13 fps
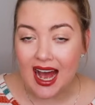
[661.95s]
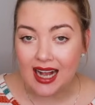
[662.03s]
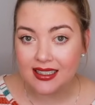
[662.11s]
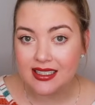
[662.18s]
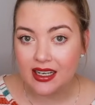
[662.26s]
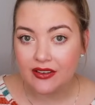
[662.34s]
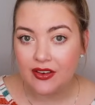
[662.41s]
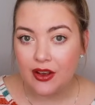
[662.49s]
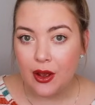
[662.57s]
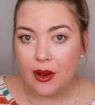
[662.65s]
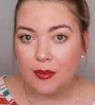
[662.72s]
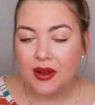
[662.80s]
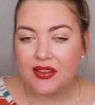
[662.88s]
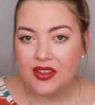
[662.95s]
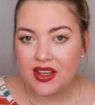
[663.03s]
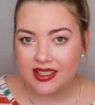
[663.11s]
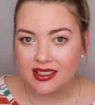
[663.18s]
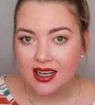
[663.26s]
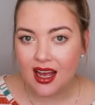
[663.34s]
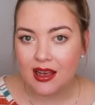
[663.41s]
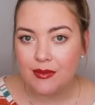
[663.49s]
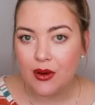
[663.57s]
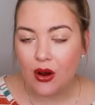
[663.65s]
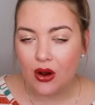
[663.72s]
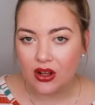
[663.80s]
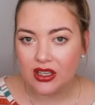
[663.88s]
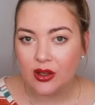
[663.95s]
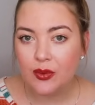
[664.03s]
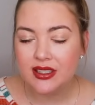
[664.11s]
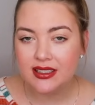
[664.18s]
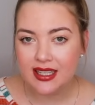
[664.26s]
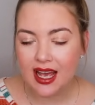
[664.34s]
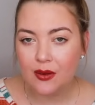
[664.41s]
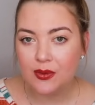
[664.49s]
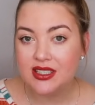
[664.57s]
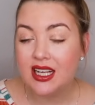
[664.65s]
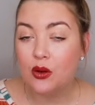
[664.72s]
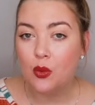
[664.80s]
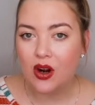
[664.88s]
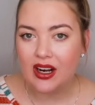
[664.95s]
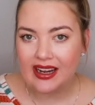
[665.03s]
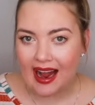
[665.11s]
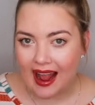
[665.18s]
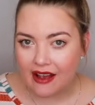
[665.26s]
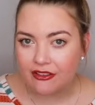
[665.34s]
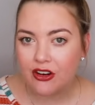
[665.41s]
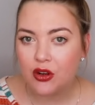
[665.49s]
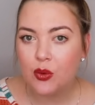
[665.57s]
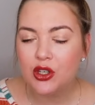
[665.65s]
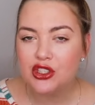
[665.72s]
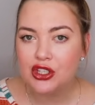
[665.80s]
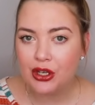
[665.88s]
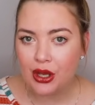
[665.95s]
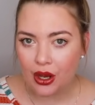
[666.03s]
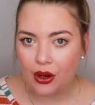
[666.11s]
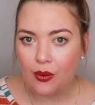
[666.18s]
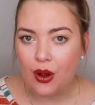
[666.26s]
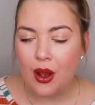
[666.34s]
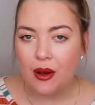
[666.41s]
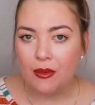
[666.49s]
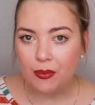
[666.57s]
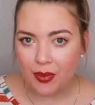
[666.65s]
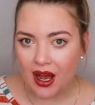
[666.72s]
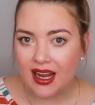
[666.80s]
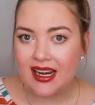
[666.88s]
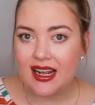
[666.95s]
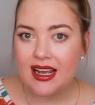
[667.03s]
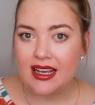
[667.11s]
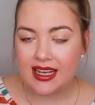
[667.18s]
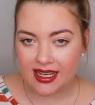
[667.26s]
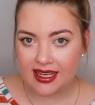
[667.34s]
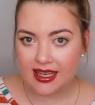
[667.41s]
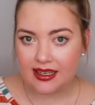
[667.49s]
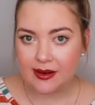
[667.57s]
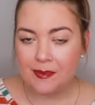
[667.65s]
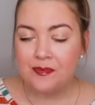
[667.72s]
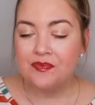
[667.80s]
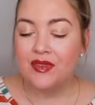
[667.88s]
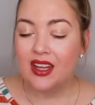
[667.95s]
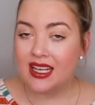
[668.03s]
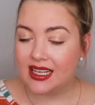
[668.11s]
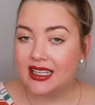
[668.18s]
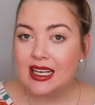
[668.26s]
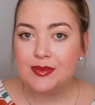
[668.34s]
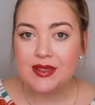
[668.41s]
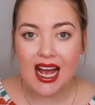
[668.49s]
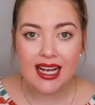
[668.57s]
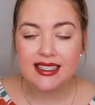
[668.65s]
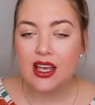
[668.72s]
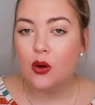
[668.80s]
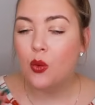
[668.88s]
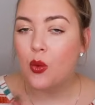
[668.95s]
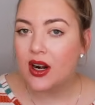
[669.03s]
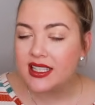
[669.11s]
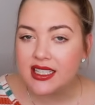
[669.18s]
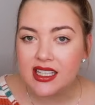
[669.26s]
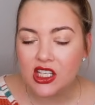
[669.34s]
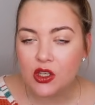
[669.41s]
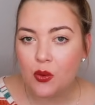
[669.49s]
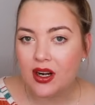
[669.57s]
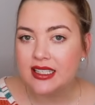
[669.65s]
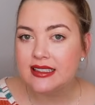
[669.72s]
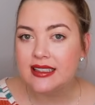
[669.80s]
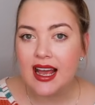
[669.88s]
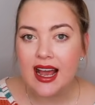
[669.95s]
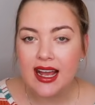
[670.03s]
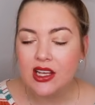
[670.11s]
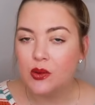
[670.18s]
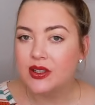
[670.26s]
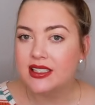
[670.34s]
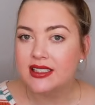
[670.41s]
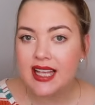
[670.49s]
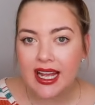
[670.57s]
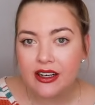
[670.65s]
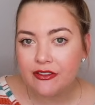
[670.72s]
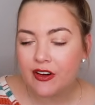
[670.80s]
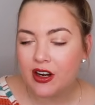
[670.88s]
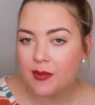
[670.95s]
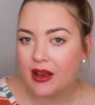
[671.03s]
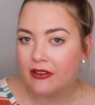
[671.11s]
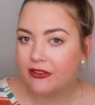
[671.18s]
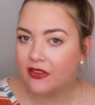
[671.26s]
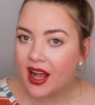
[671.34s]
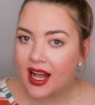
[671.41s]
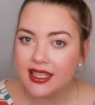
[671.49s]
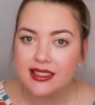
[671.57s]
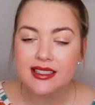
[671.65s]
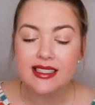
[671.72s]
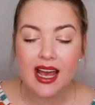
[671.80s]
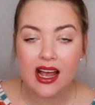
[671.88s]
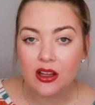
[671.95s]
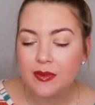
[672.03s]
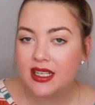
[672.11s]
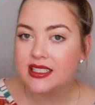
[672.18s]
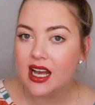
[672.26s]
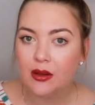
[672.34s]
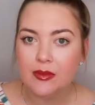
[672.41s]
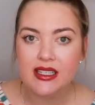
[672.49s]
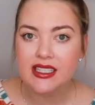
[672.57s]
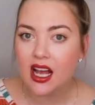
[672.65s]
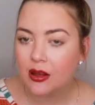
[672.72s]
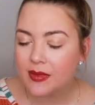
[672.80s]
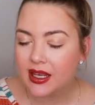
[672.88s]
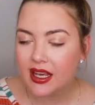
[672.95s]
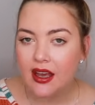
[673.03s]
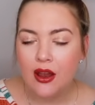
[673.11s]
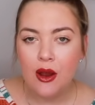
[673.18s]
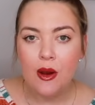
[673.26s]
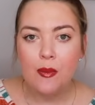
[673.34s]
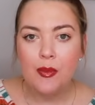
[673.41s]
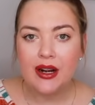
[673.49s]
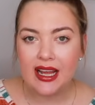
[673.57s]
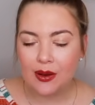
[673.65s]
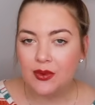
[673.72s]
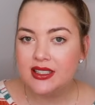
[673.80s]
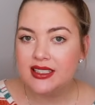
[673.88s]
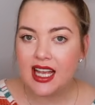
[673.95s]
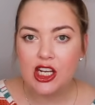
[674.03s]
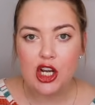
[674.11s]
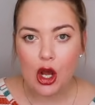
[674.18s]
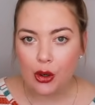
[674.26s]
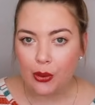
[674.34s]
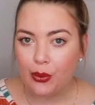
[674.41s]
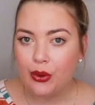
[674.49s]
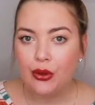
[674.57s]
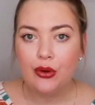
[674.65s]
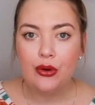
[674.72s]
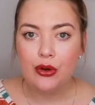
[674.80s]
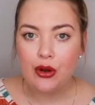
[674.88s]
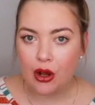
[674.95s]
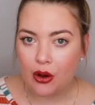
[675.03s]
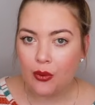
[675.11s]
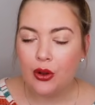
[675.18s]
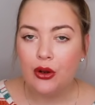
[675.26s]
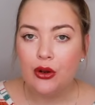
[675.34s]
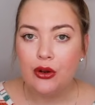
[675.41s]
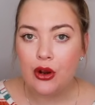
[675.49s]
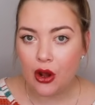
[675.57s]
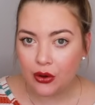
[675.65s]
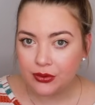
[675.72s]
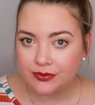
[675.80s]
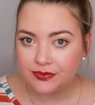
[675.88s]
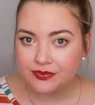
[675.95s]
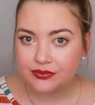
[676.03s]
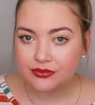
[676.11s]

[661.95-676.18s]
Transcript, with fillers: active. But this time, all it would say was that it wanted everyone to go but Ian. Ian kept asking, what is it that you want to say? You can say it in front of my friends. Tell me, tell me, tell me. But it would say, no, no, no,